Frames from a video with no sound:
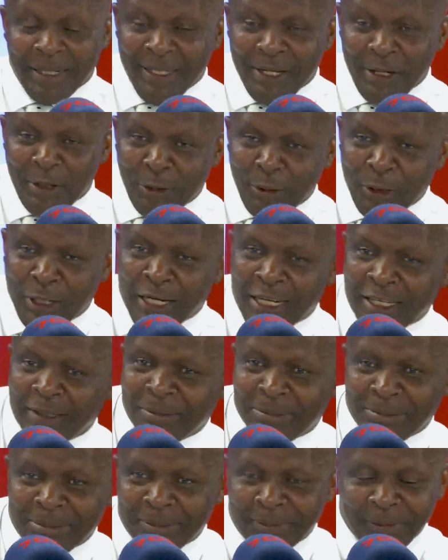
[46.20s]
But the new
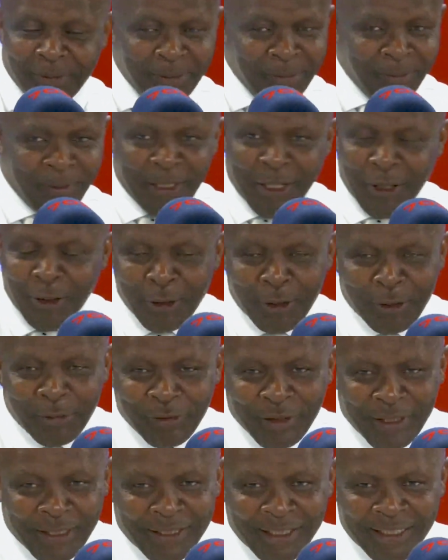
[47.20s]
life with a lot
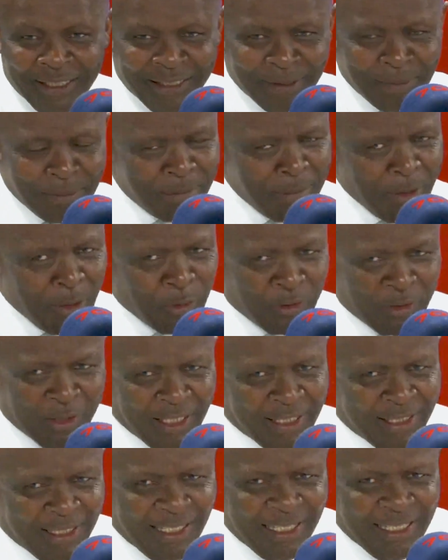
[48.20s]
of energy,
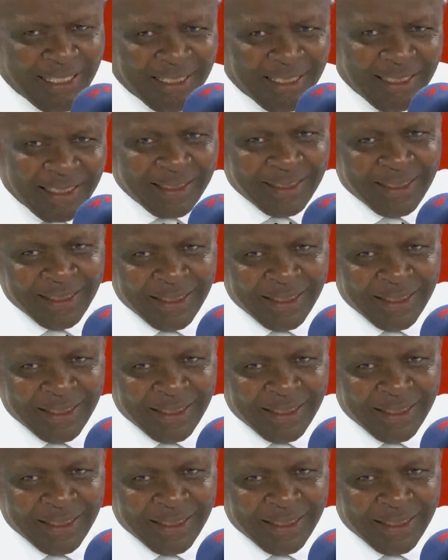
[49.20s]
most exciting,